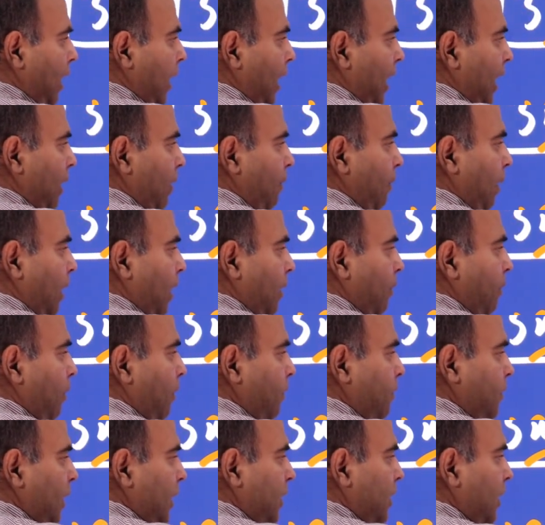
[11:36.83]
any
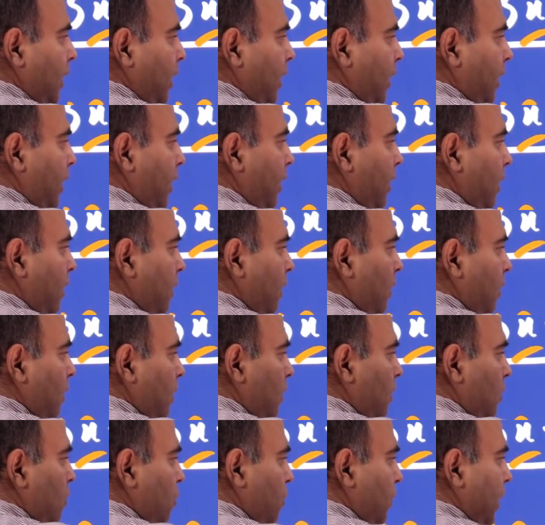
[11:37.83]
multiple of 600
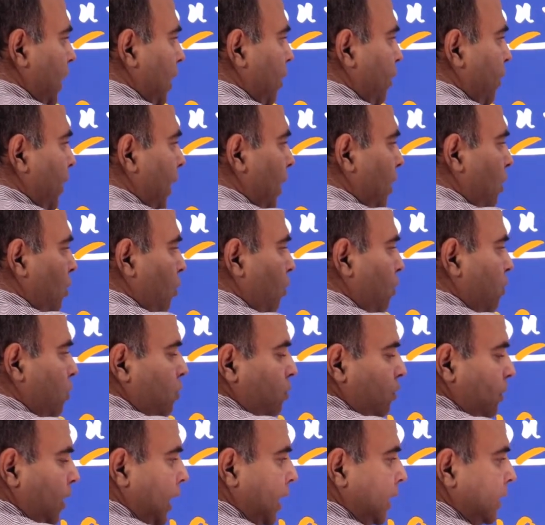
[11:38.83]
so that you get close
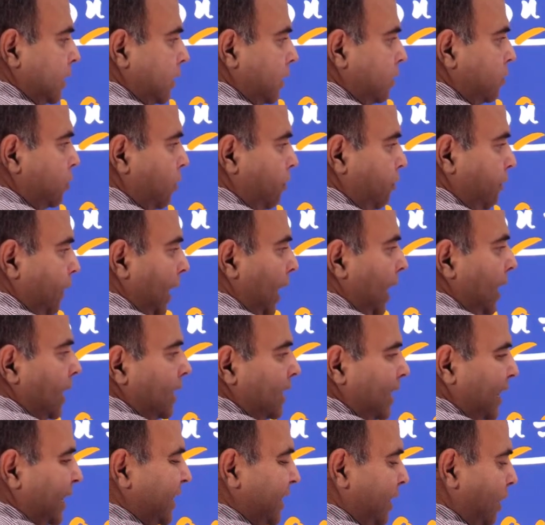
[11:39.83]
to the answer. So if I
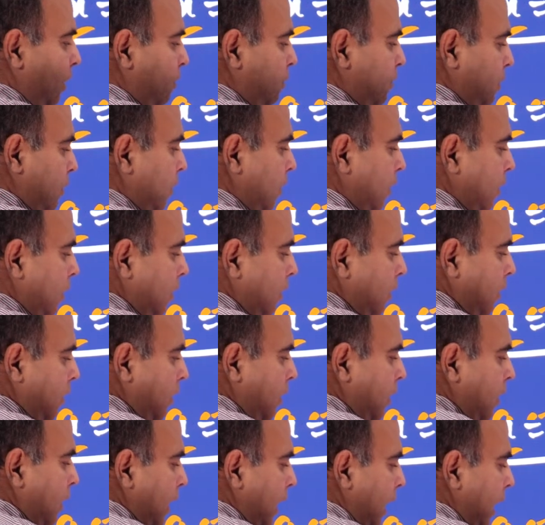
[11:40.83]
add 6,000,
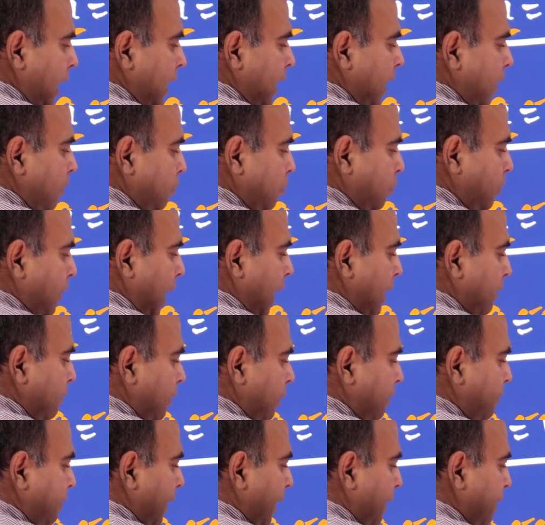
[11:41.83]
I'll come to
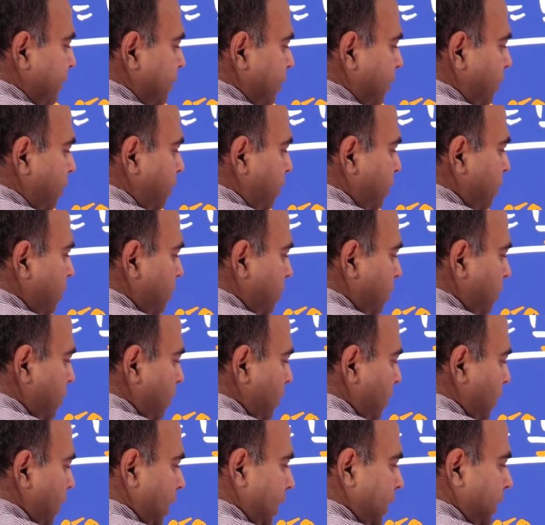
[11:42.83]
9150.
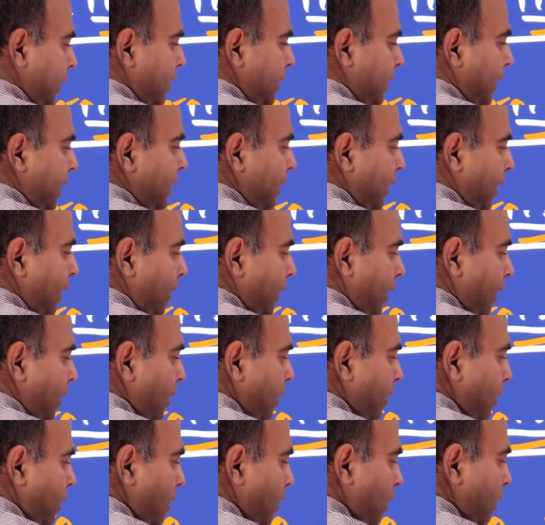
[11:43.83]
Another
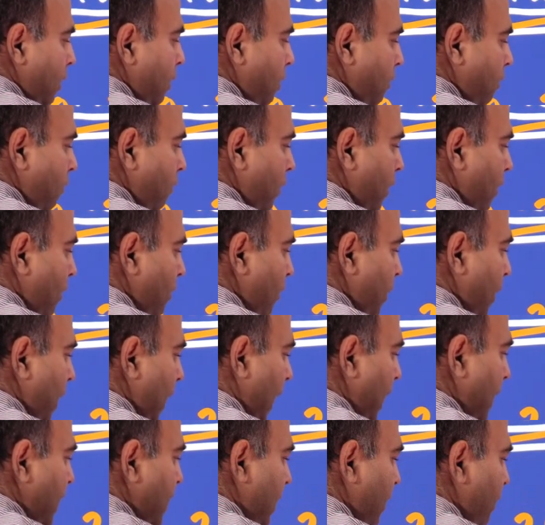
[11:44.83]
600 will give me
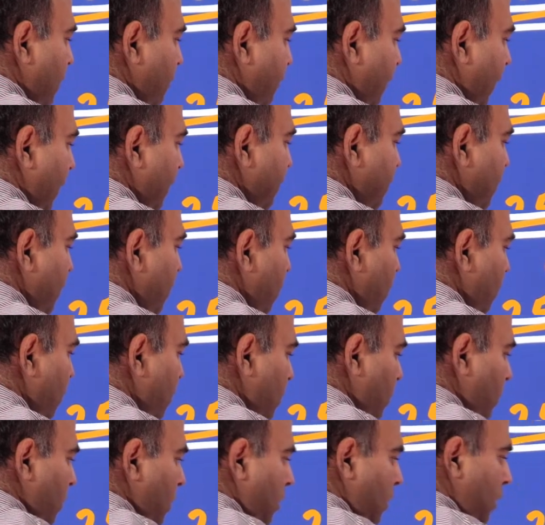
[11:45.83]
9750.
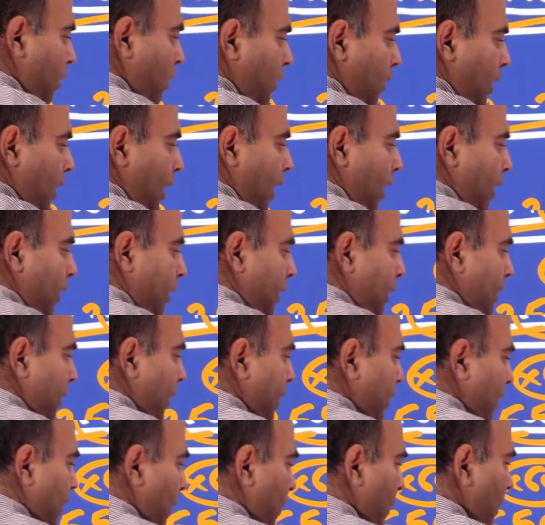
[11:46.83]
Another
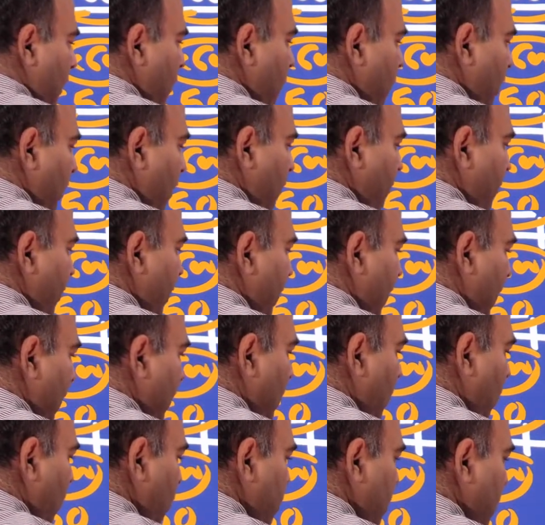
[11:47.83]
600 will give me
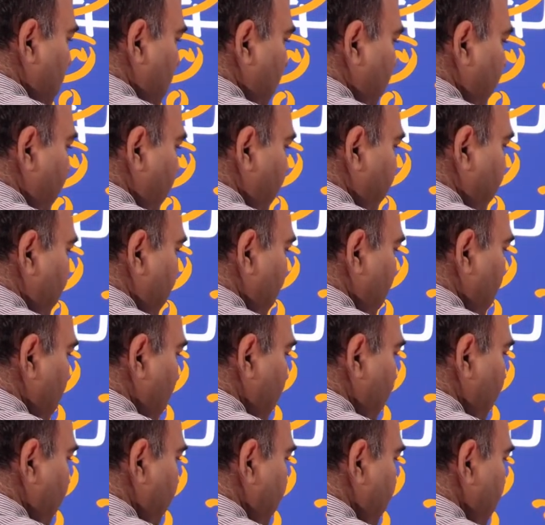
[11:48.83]
10,350.
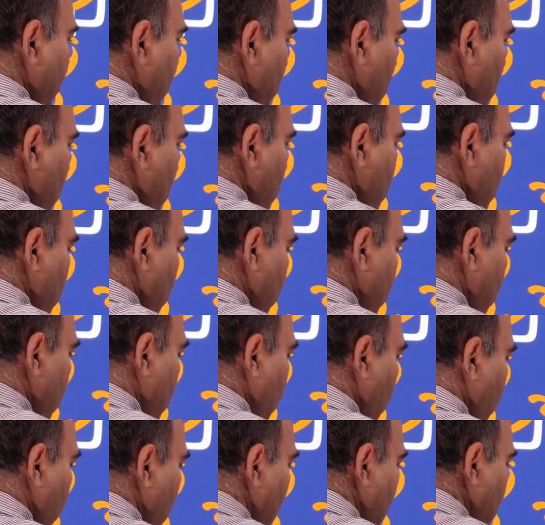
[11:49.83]
So if the
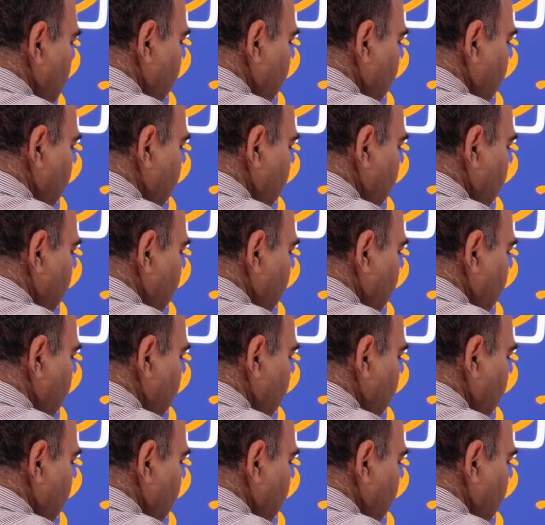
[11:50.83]
total